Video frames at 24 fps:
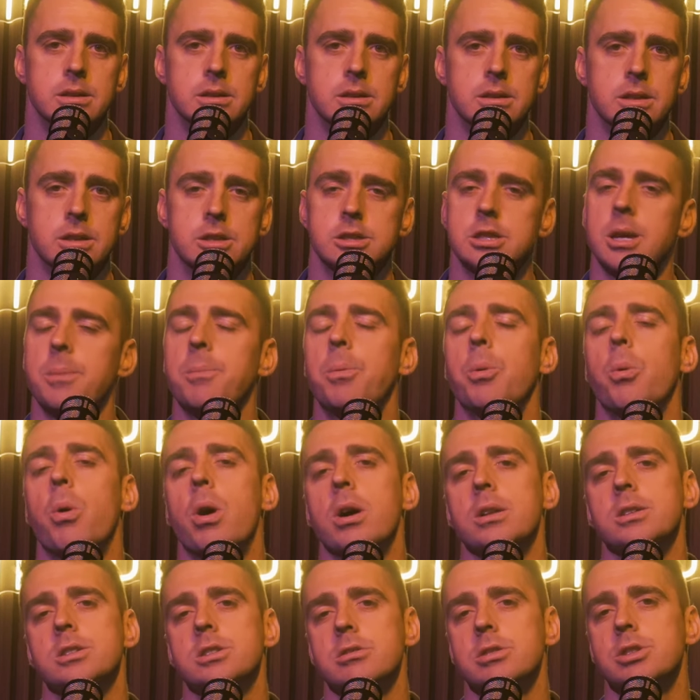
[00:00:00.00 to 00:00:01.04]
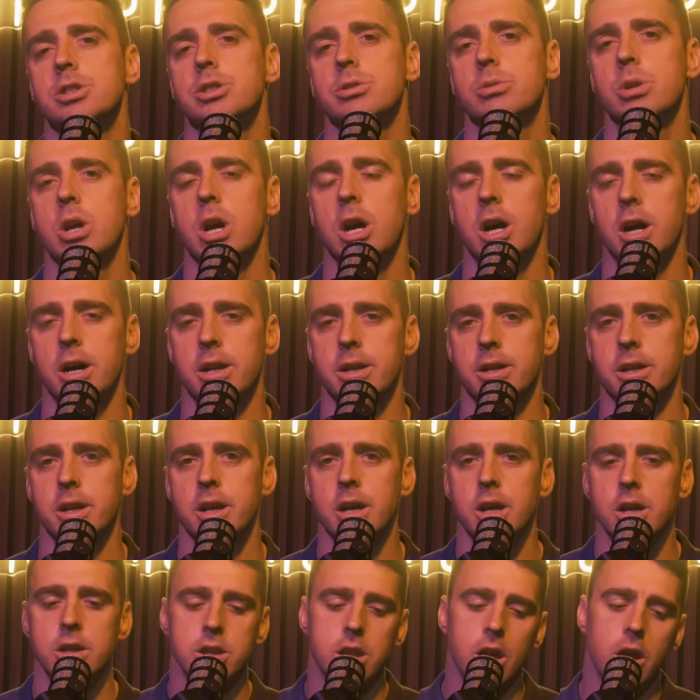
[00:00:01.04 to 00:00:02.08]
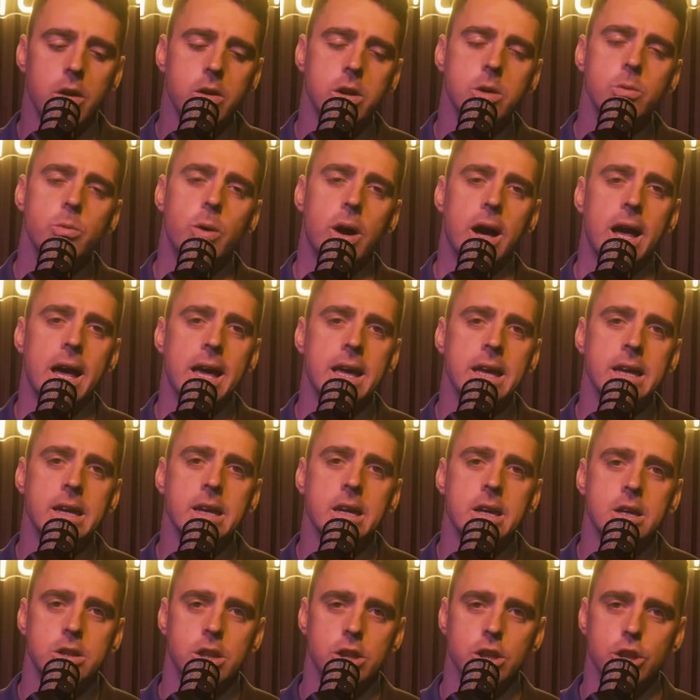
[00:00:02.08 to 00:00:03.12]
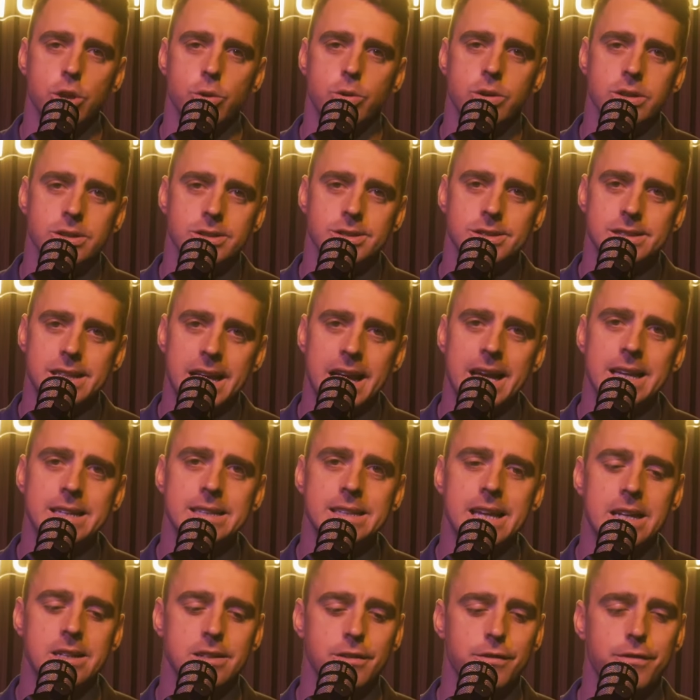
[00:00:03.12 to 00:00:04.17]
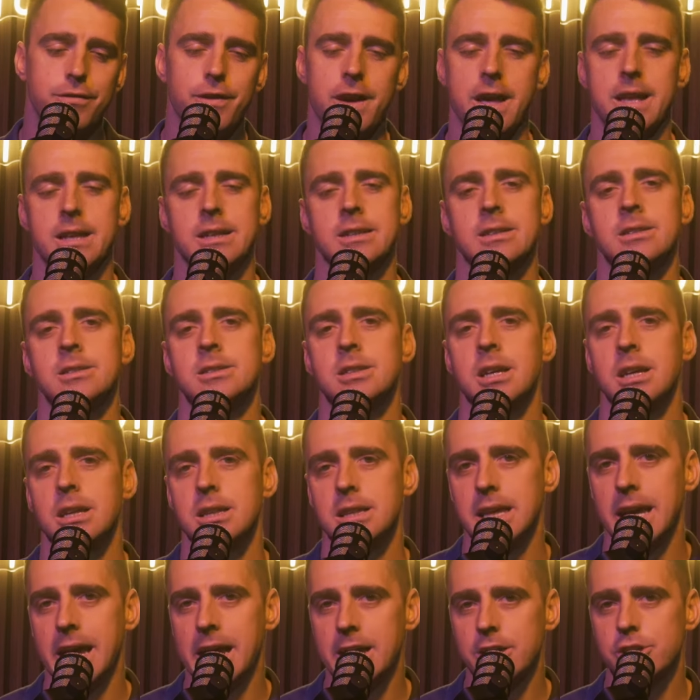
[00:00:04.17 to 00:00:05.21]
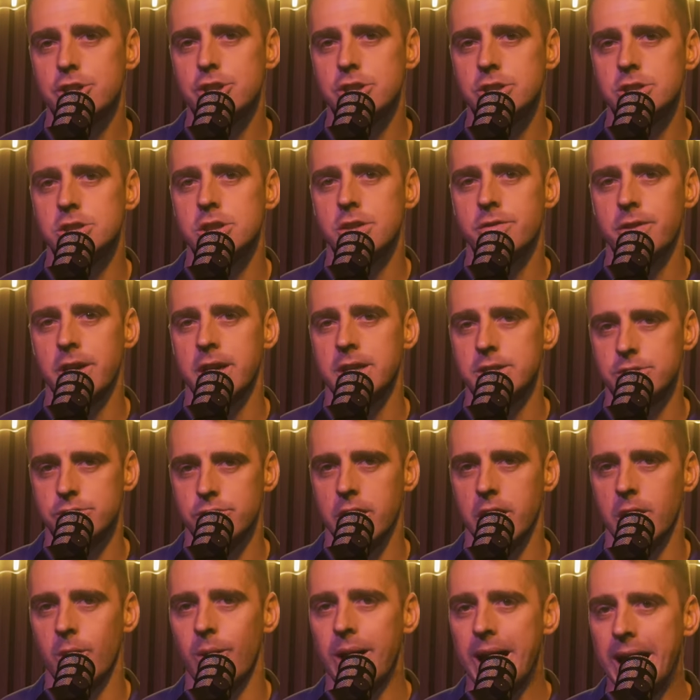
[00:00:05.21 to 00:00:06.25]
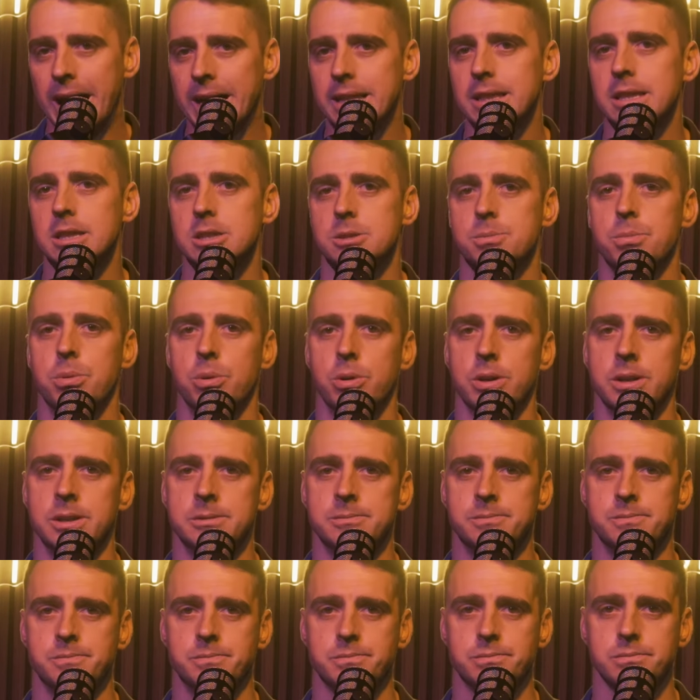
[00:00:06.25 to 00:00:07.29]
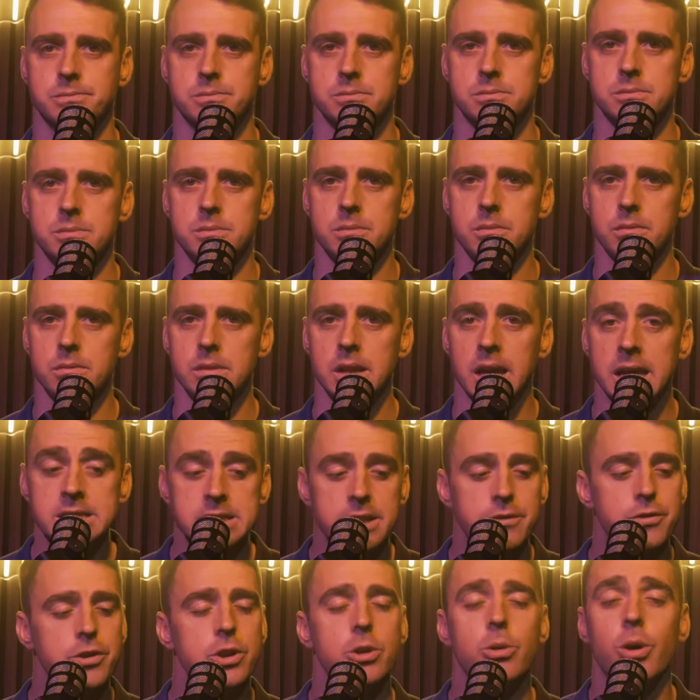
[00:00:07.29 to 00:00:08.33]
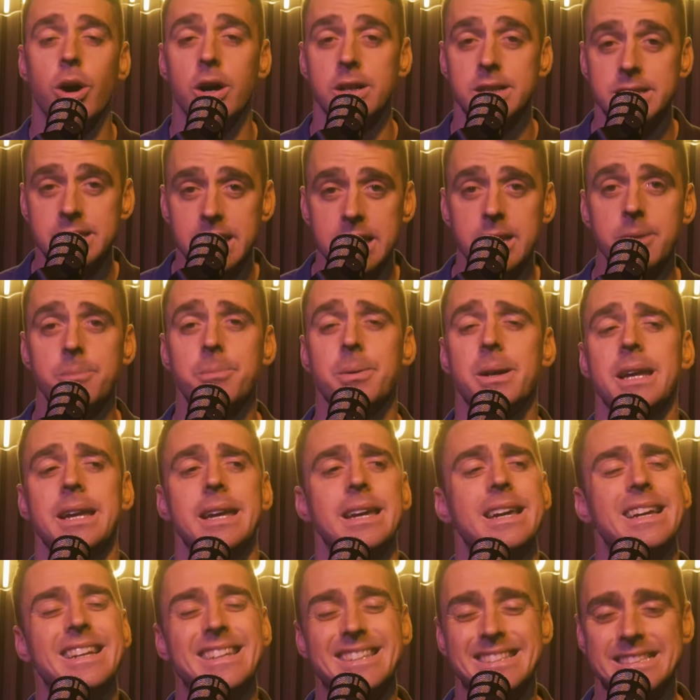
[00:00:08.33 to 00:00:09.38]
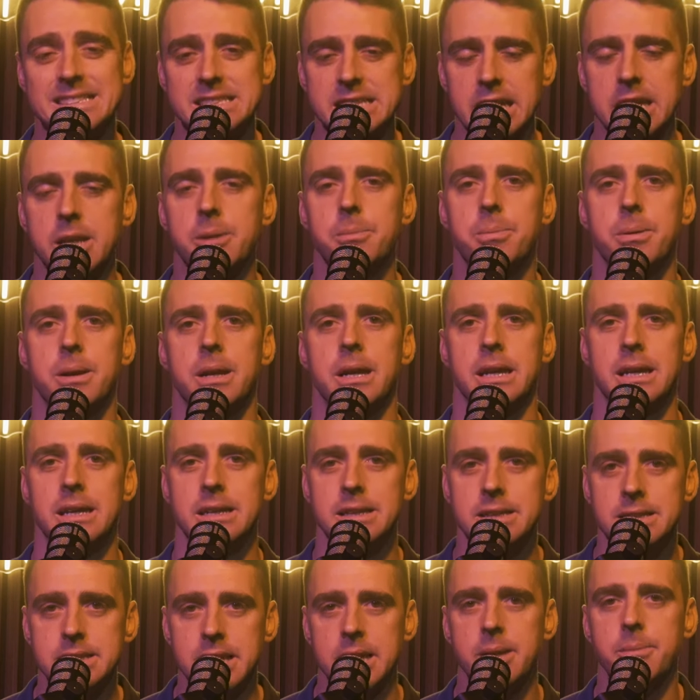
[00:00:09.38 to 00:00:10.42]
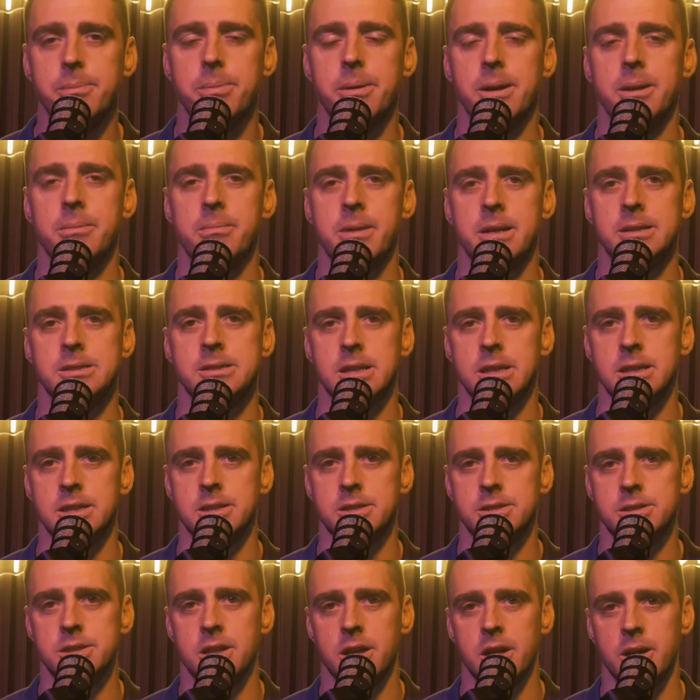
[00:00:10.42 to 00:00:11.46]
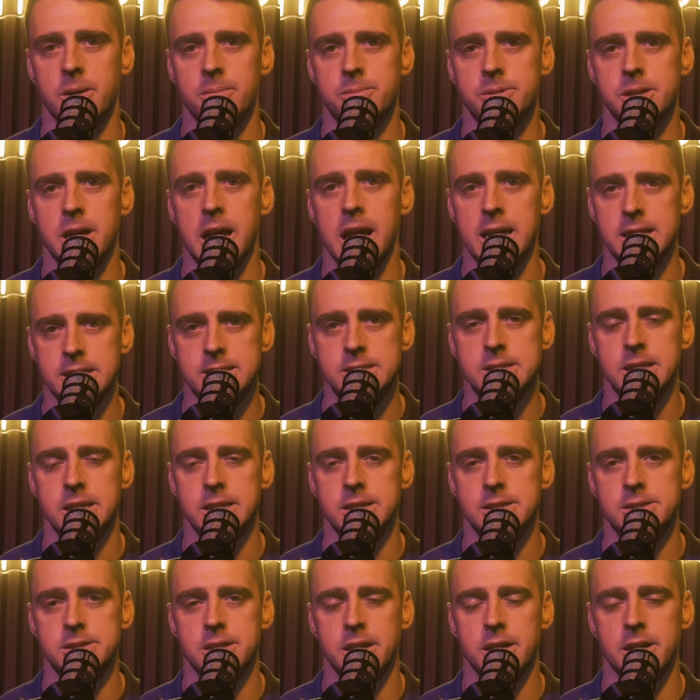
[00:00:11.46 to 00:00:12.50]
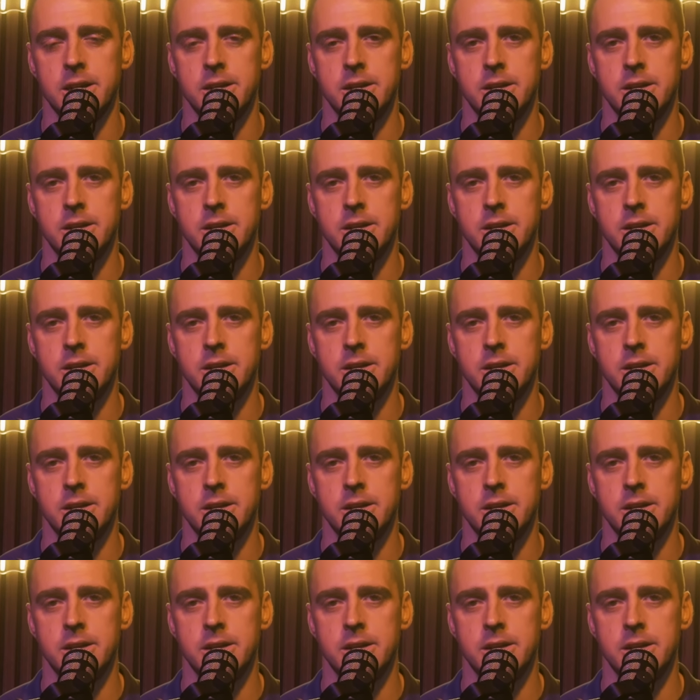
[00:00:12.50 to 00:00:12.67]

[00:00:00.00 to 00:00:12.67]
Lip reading: The simple answer is you can't. The only way that you can stand and defend the actions of Israel at this point is if you are deeply, deeply, deeply mentally disturbed and sinister.